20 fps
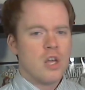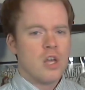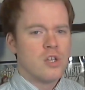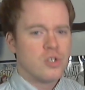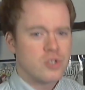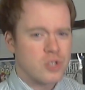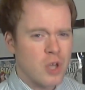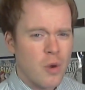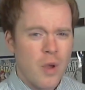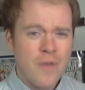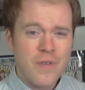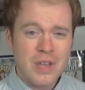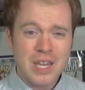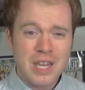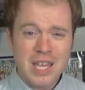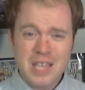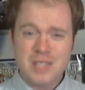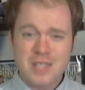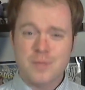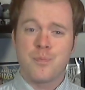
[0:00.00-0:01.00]
so if it
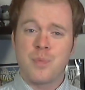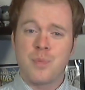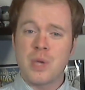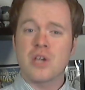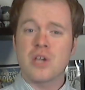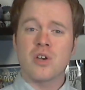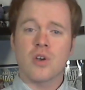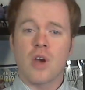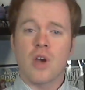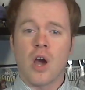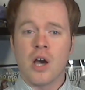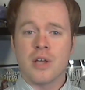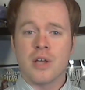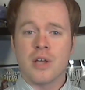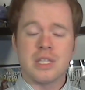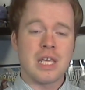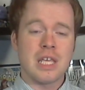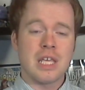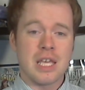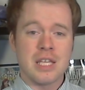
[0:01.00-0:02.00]
is bigger on
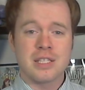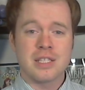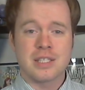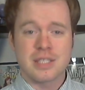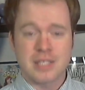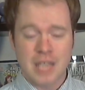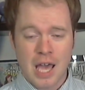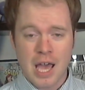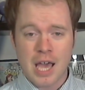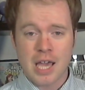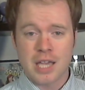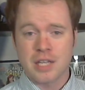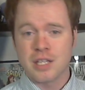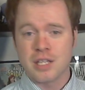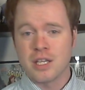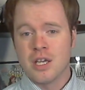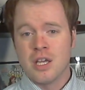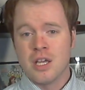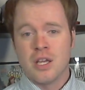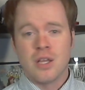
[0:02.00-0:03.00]
the inside,
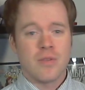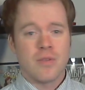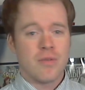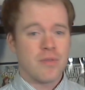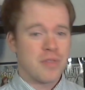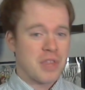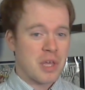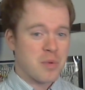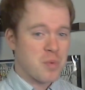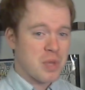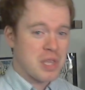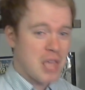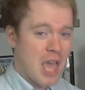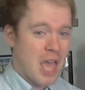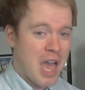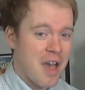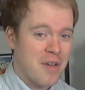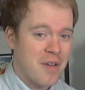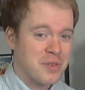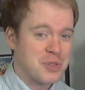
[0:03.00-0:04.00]
then we
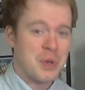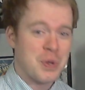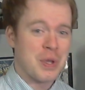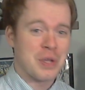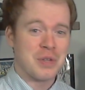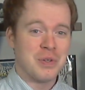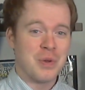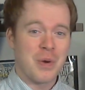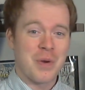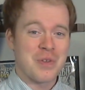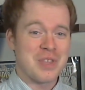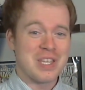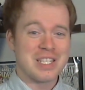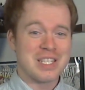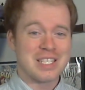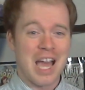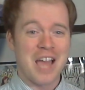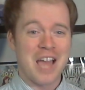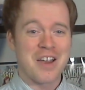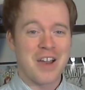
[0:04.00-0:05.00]
have to ignore the
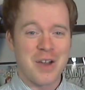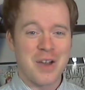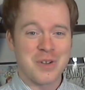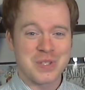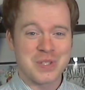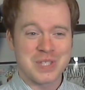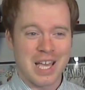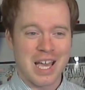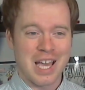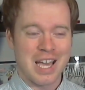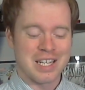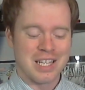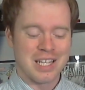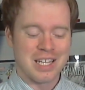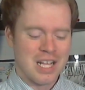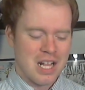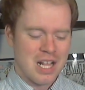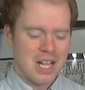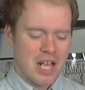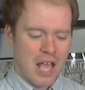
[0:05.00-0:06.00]
entire outside.
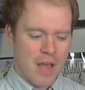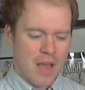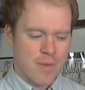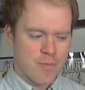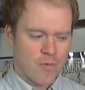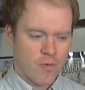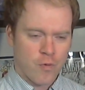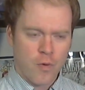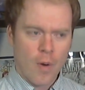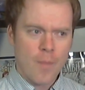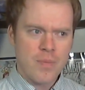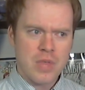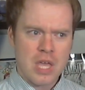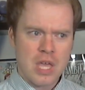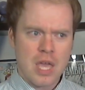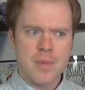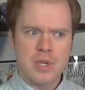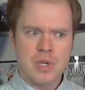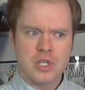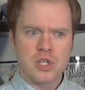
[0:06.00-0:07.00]
And from the
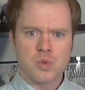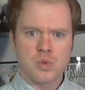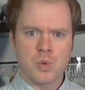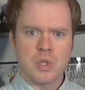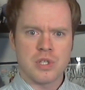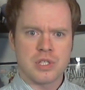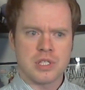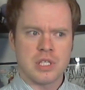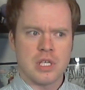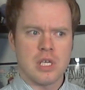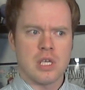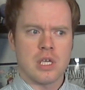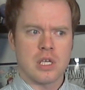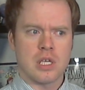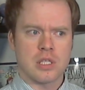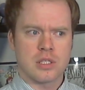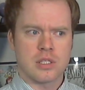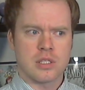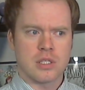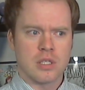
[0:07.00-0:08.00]
images we see,
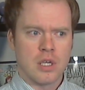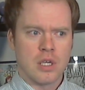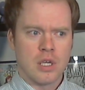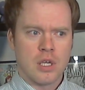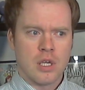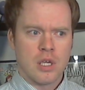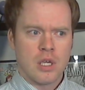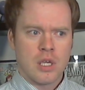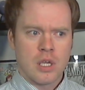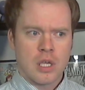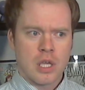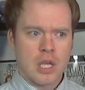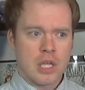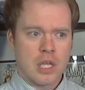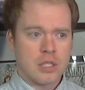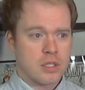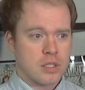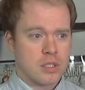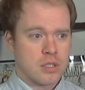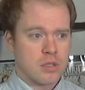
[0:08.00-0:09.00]
it's
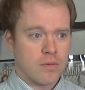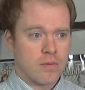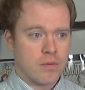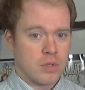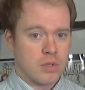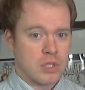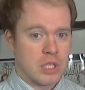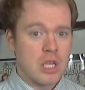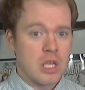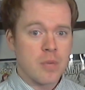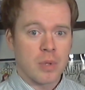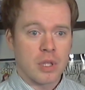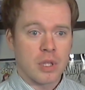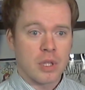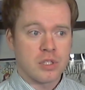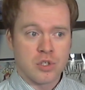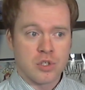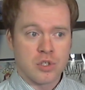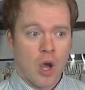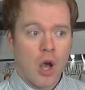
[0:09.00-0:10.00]
deep,
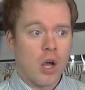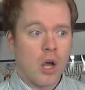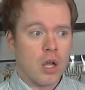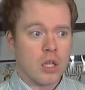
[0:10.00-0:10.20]
it's tall.